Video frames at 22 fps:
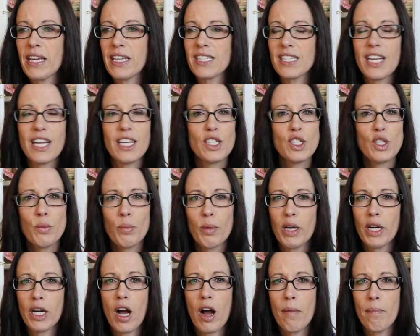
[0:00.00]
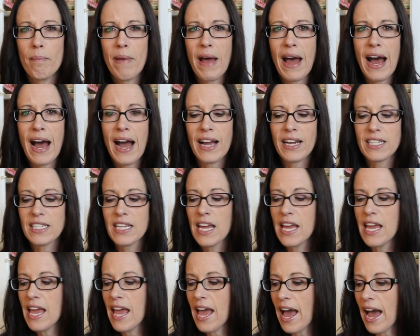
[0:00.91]
It's not super compact,
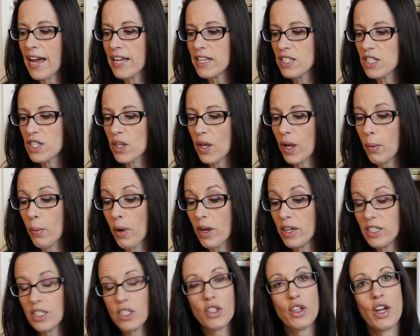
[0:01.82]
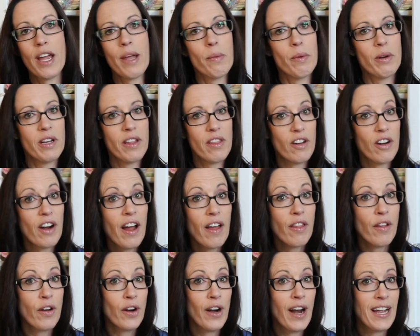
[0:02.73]
and so I wanted to try one of their
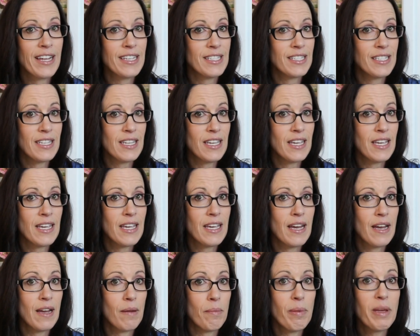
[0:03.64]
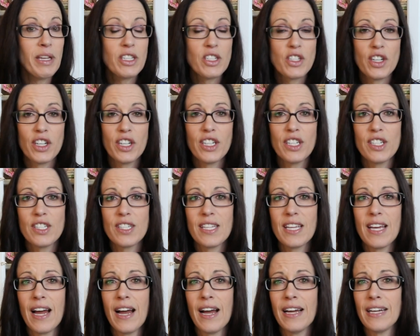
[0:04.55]
other iced tea pitchers
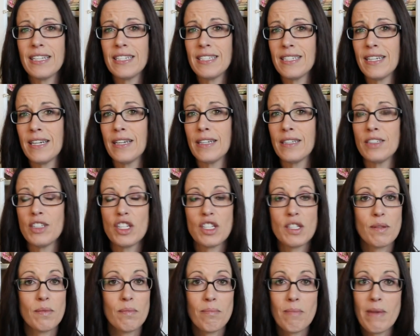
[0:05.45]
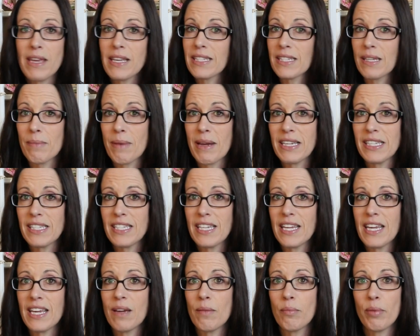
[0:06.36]
uh, to just make some iced
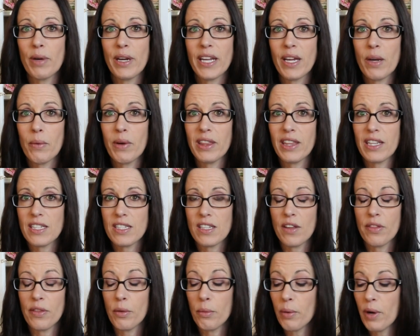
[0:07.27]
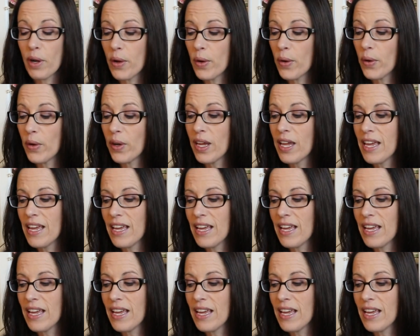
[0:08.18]
tea and bring it with us on the road.